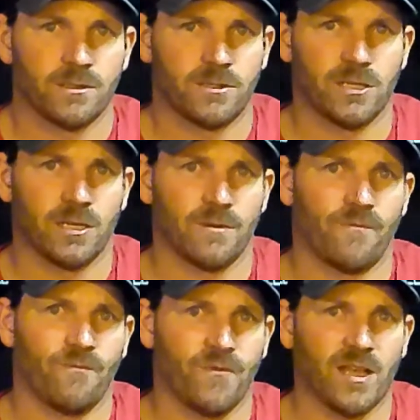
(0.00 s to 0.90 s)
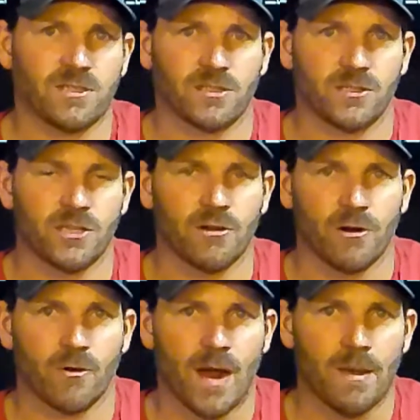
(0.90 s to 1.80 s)
to fix the center
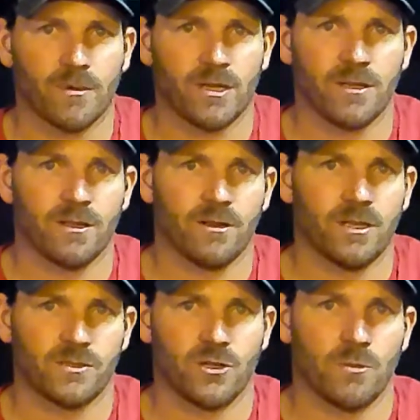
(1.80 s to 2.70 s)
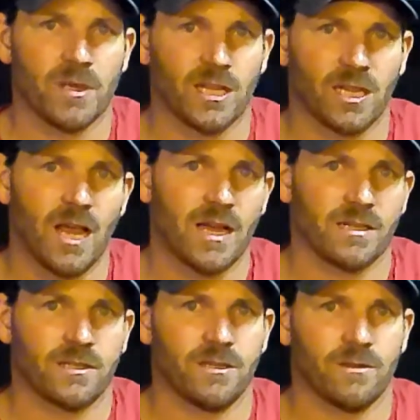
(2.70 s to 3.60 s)
of gravity is going to be a
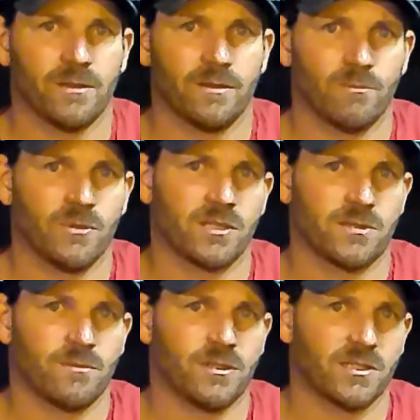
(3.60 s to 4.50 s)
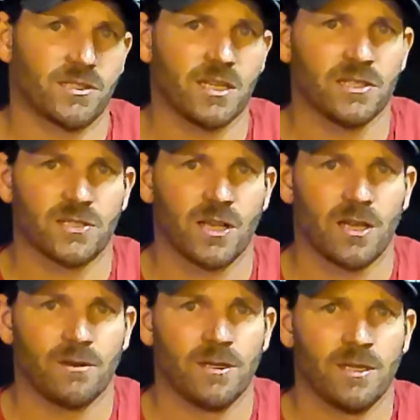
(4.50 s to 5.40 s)
lot. You know, the, the, the
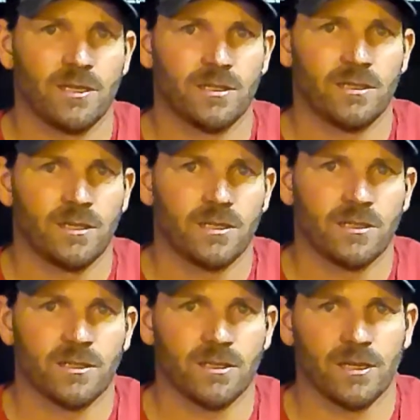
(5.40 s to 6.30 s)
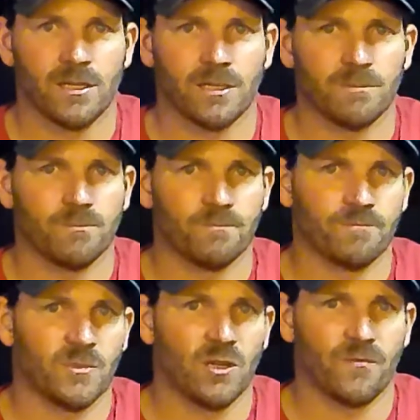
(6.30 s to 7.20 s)
seesaw um,
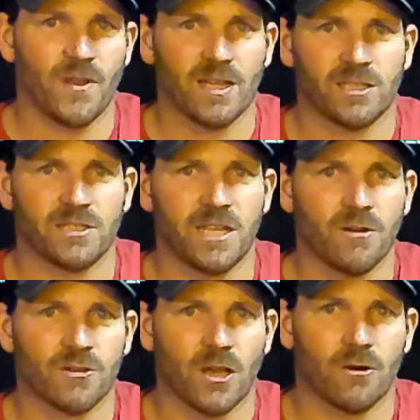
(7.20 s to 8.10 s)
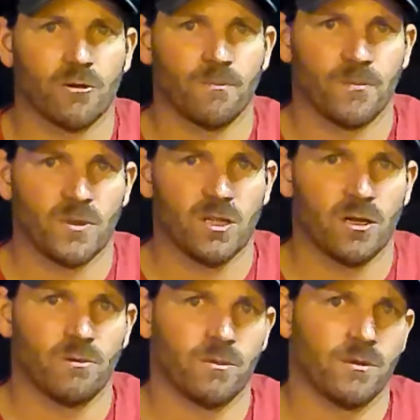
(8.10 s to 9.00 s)
effect, the teeter-totter, you
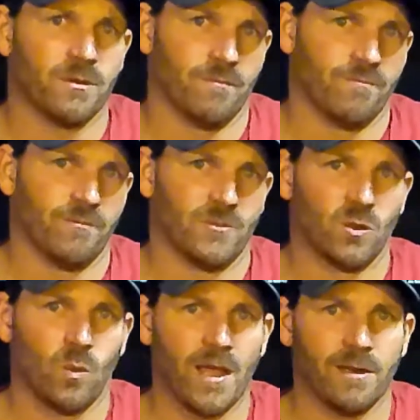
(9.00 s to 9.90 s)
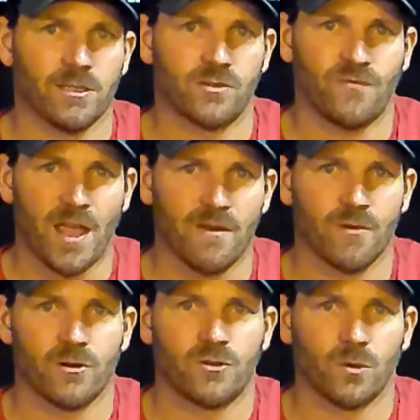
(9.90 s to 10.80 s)
know, the weight is
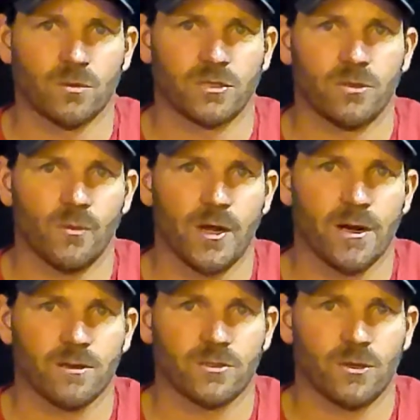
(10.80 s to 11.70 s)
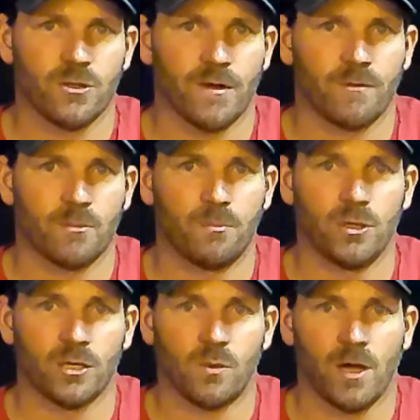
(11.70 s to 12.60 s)
favored towards the rear, so you have to
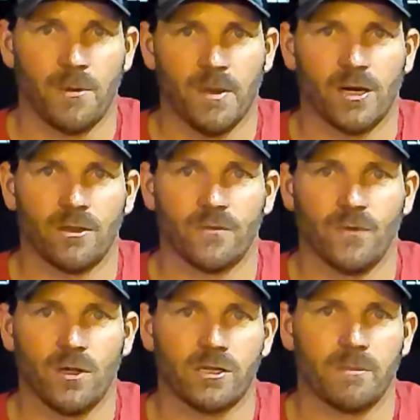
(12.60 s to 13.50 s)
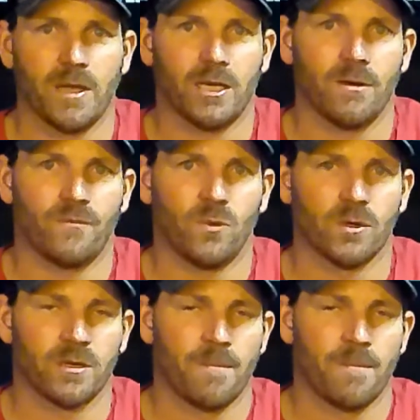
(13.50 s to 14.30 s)
put quite a bit on the front to make up for it.